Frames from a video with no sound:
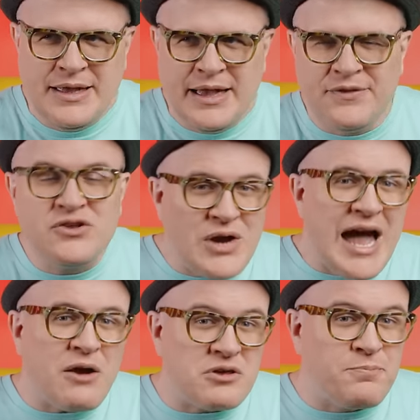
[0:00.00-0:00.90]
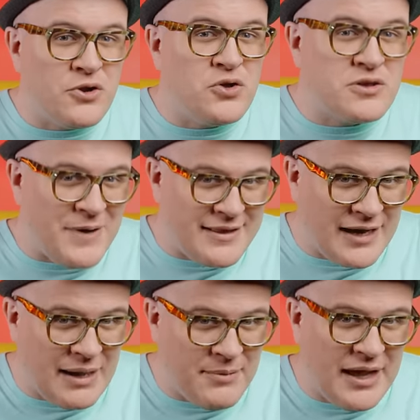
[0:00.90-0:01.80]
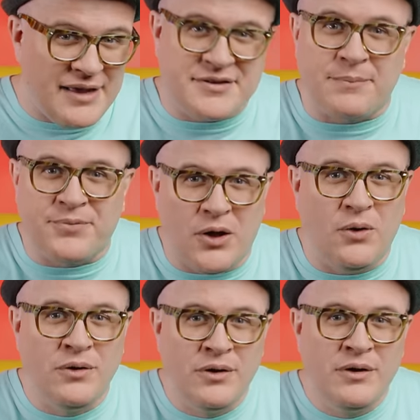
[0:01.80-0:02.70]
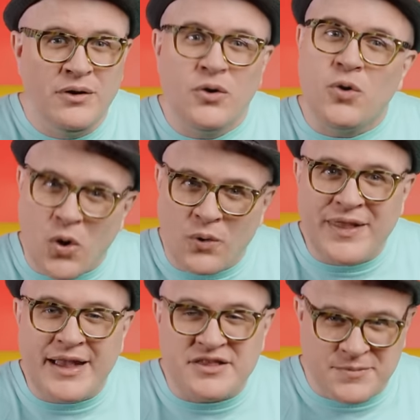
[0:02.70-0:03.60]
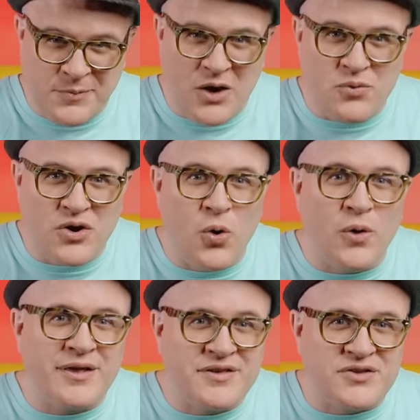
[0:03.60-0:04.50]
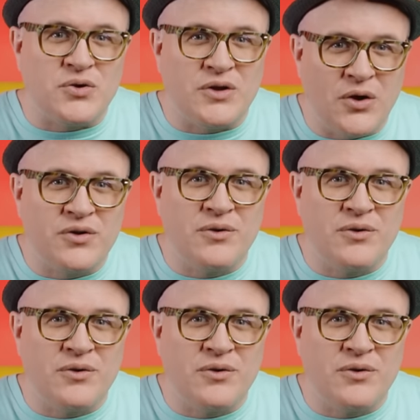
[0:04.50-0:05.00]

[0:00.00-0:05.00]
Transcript: Uh, the track was produced by Tommy Alsop, though, who owned that small recording studio.